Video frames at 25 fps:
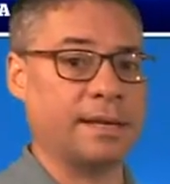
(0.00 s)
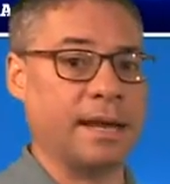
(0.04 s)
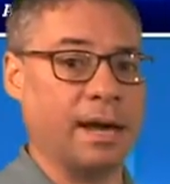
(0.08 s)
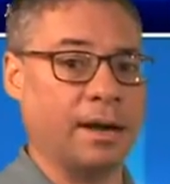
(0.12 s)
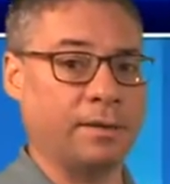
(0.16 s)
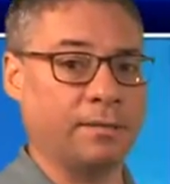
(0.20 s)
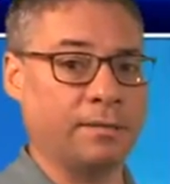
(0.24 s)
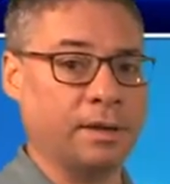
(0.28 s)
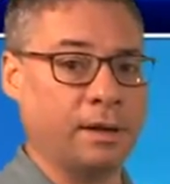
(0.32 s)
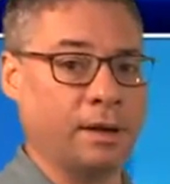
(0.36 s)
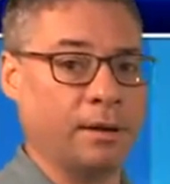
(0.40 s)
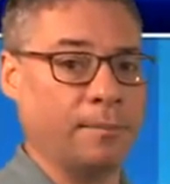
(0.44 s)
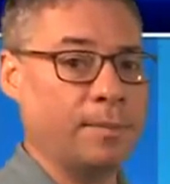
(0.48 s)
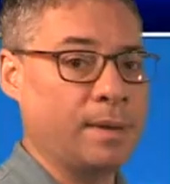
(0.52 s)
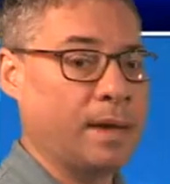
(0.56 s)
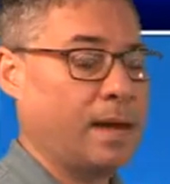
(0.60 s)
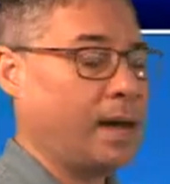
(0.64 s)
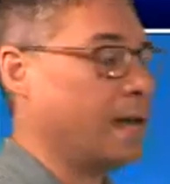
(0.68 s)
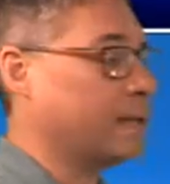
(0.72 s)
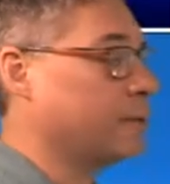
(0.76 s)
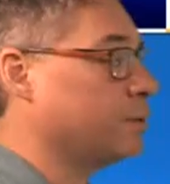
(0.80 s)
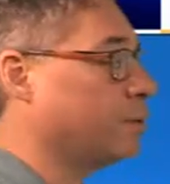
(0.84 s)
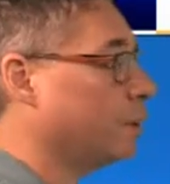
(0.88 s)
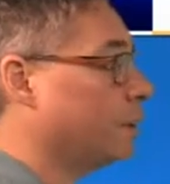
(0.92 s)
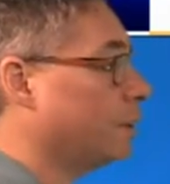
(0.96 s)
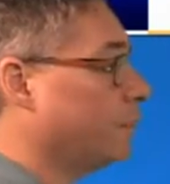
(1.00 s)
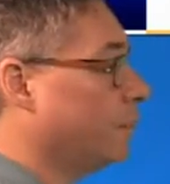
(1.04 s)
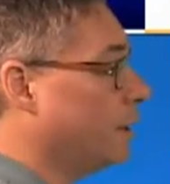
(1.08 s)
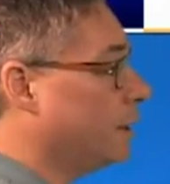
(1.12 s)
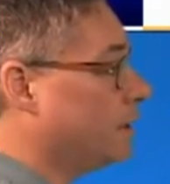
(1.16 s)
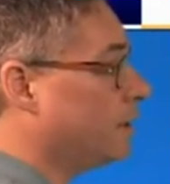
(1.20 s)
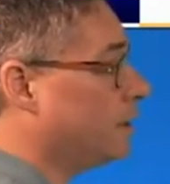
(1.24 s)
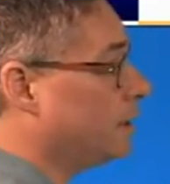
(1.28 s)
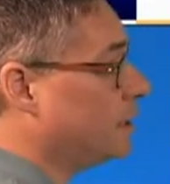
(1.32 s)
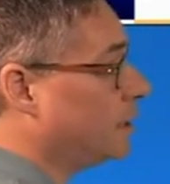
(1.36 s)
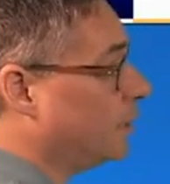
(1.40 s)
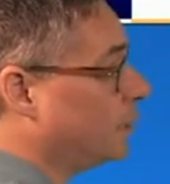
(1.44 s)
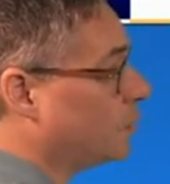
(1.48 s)
out there. As we look at
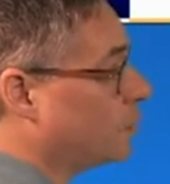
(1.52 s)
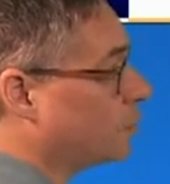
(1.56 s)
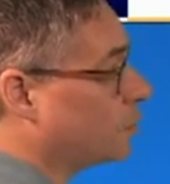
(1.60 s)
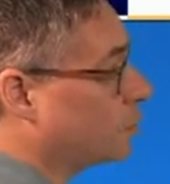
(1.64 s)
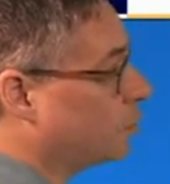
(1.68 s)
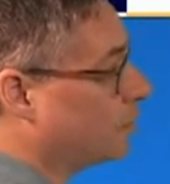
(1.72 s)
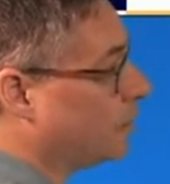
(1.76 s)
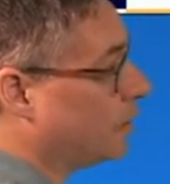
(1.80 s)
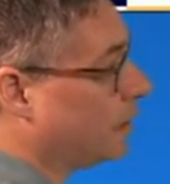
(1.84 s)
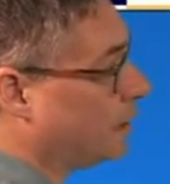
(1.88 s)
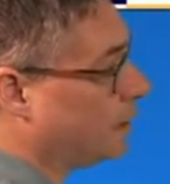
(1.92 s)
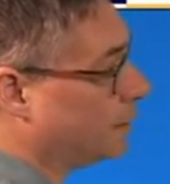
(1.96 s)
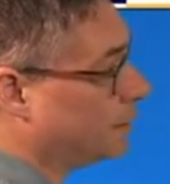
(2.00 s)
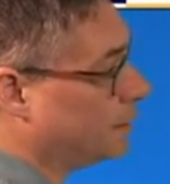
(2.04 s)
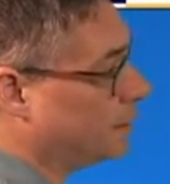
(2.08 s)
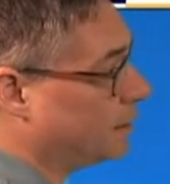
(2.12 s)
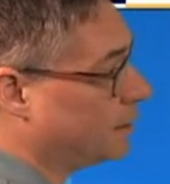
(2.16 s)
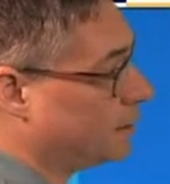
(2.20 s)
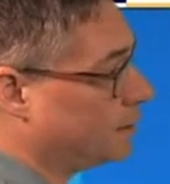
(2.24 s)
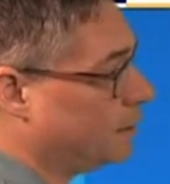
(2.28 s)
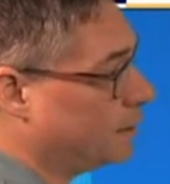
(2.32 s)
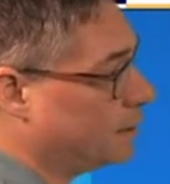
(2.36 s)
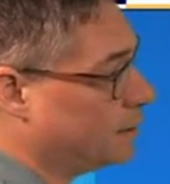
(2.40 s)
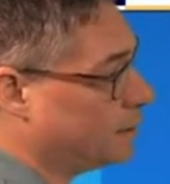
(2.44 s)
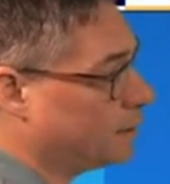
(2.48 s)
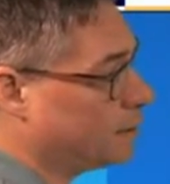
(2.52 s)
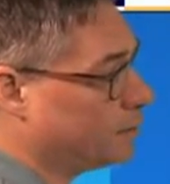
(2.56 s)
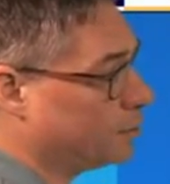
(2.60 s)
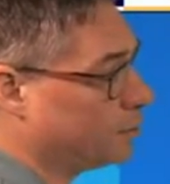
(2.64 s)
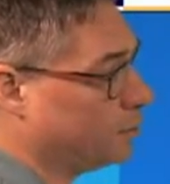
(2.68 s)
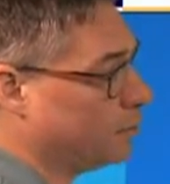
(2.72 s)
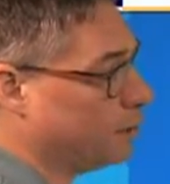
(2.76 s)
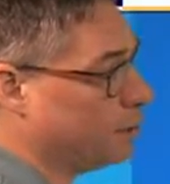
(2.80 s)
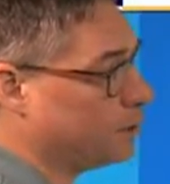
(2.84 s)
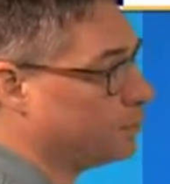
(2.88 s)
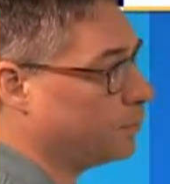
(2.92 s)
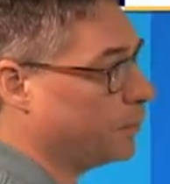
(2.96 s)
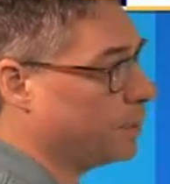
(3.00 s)
Monday, temperatures will be at 66
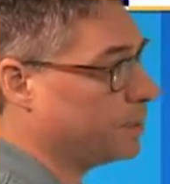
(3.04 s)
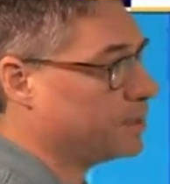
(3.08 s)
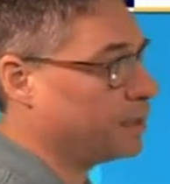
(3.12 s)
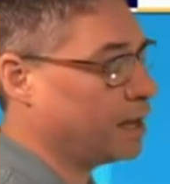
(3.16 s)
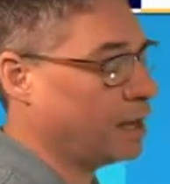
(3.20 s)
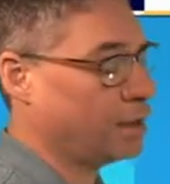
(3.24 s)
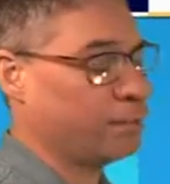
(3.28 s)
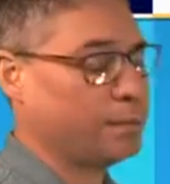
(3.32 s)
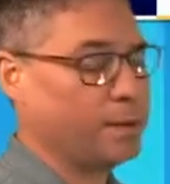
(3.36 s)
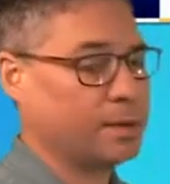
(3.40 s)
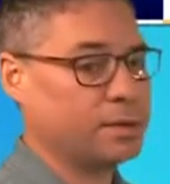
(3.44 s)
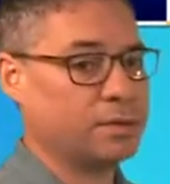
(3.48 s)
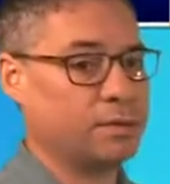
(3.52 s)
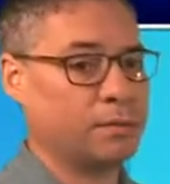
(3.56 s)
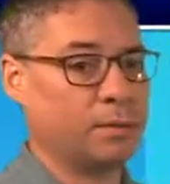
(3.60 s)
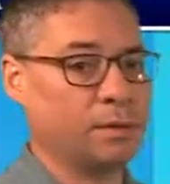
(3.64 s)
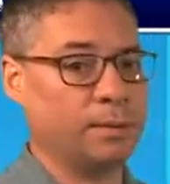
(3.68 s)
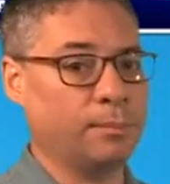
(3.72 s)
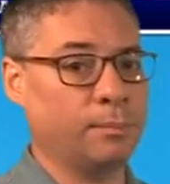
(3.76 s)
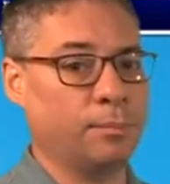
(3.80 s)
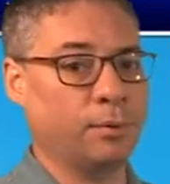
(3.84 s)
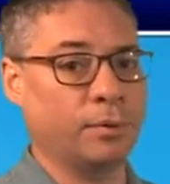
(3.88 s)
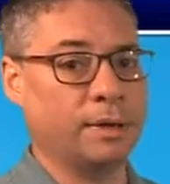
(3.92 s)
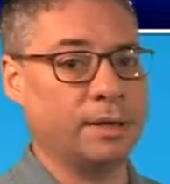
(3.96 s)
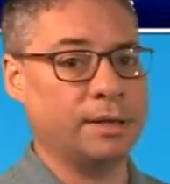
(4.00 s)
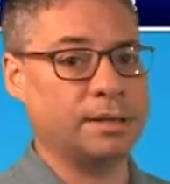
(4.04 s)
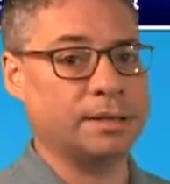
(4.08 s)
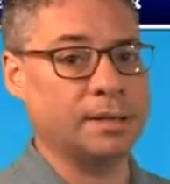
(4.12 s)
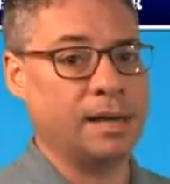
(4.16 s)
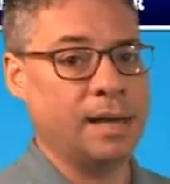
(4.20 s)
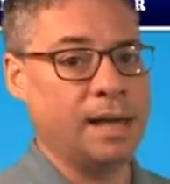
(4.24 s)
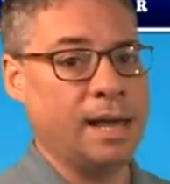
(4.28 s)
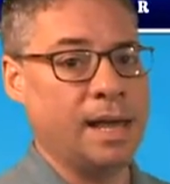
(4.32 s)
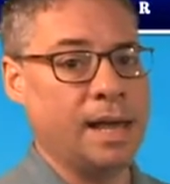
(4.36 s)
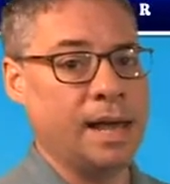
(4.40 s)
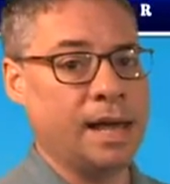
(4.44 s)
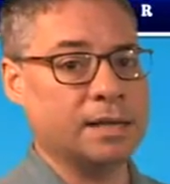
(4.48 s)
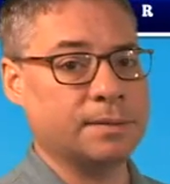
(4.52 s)
degrees, west-southwesterly breeze
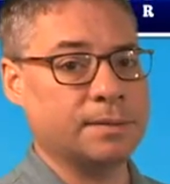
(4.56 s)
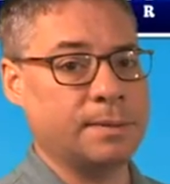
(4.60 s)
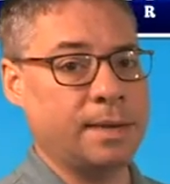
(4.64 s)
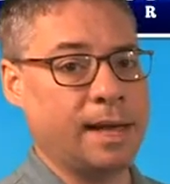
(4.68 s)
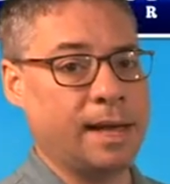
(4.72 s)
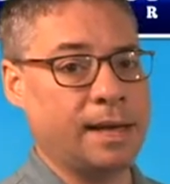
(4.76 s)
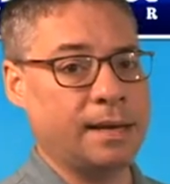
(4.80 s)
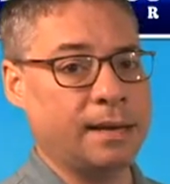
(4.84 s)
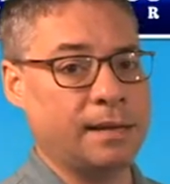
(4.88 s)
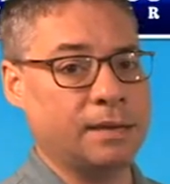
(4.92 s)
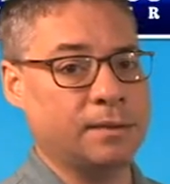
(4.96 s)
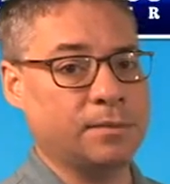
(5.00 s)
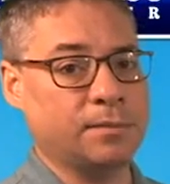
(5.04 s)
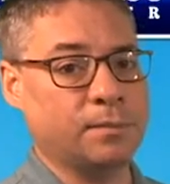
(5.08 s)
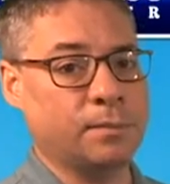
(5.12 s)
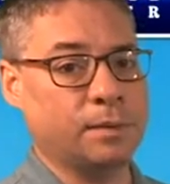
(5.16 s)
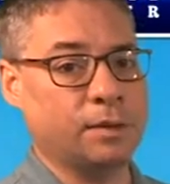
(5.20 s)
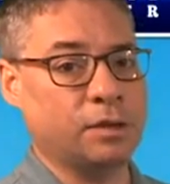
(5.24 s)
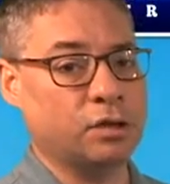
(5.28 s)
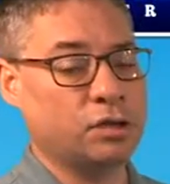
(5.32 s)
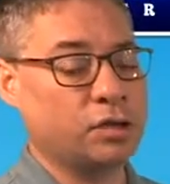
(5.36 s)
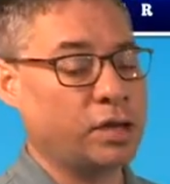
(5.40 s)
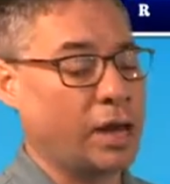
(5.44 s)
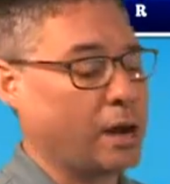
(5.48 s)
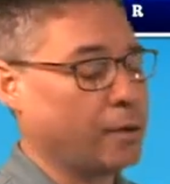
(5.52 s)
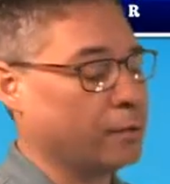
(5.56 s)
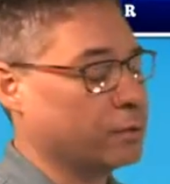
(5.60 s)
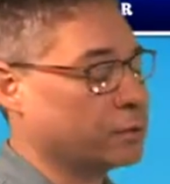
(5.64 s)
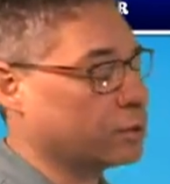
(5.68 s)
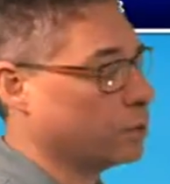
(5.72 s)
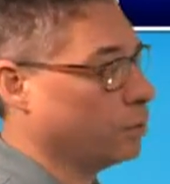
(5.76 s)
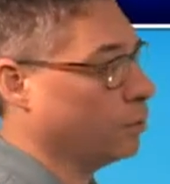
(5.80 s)
as we head in with the showers